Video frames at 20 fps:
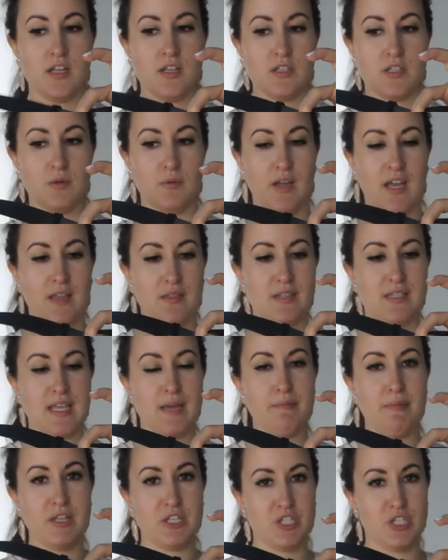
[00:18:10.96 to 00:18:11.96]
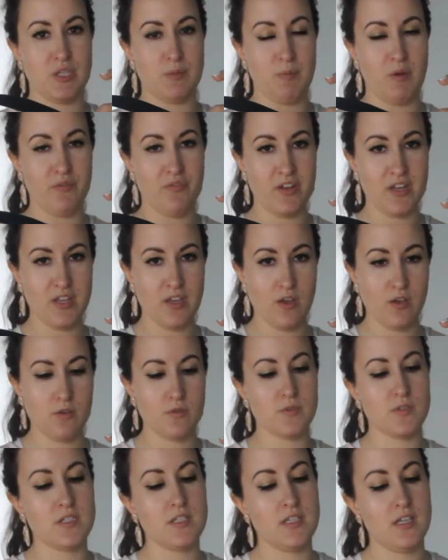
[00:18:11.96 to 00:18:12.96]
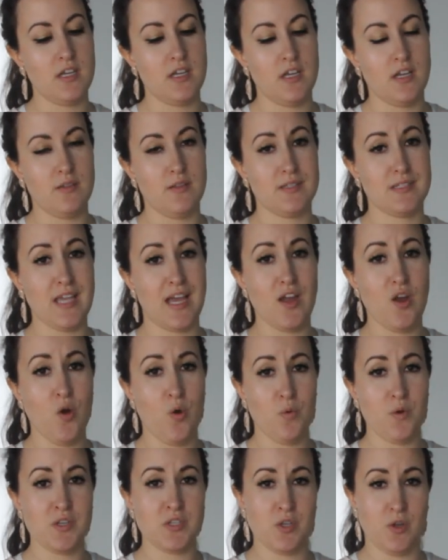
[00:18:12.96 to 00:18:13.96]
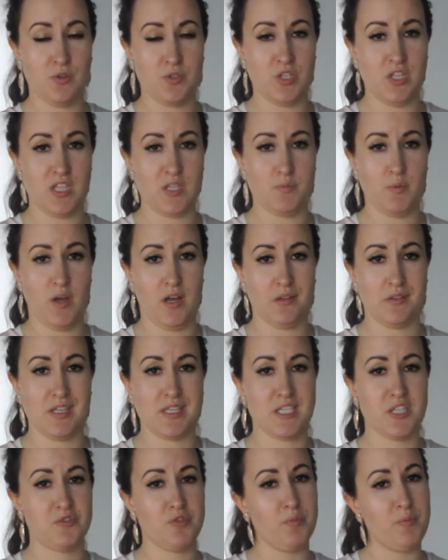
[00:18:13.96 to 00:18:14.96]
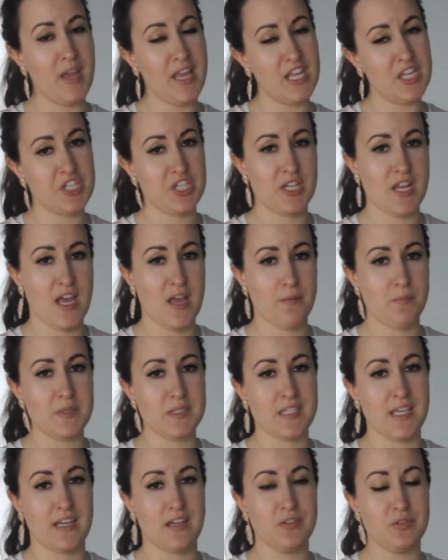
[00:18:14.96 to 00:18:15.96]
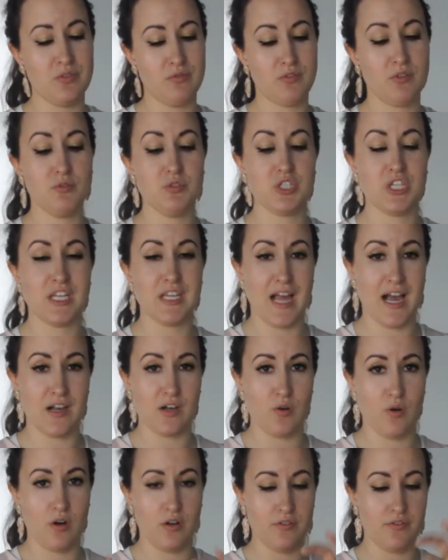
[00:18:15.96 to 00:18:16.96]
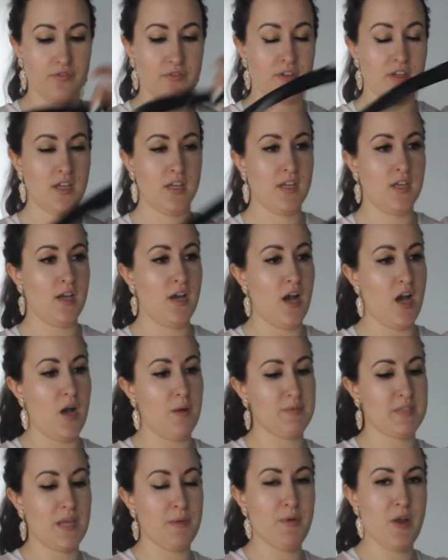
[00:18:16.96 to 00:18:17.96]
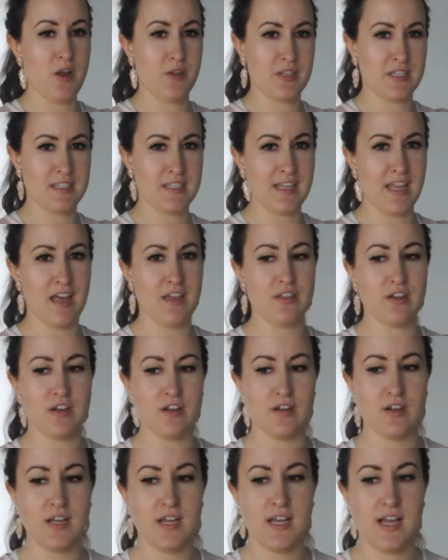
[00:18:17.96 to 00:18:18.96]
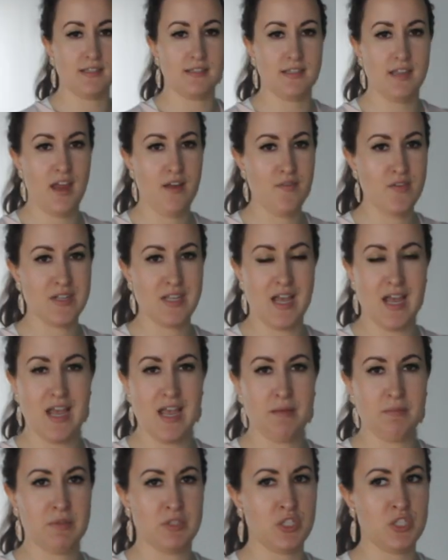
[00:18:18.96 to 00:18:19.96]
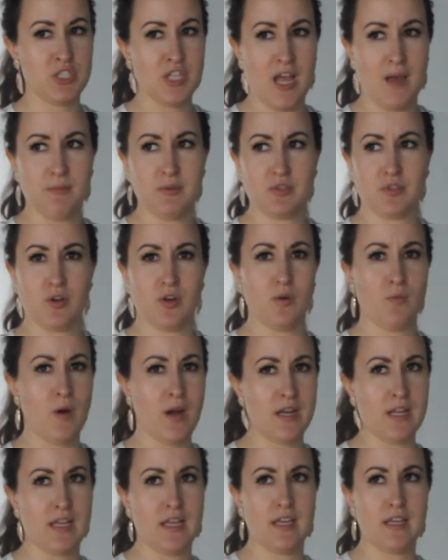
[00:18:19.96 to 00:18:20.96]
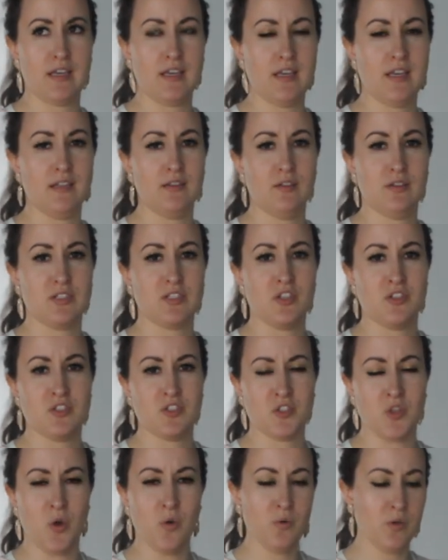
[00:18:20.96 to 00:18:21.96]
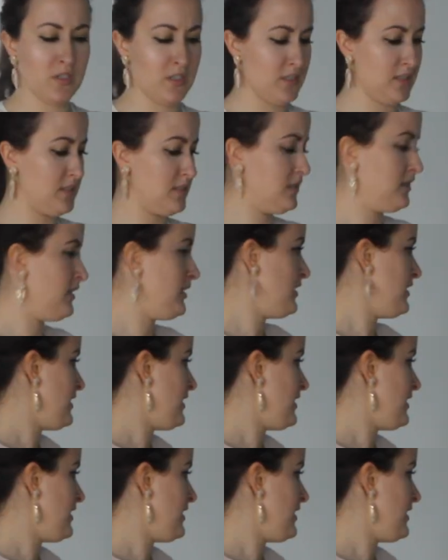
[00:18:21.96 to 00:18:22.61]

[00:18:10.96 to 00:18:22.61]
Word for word: so again as I mentioned in my videos this I always go to this bowl. This is from H&M. It's like a Gucci knockoff. Um, so I pair this together and every time it's in Shabbos or a wedding, it looks so good.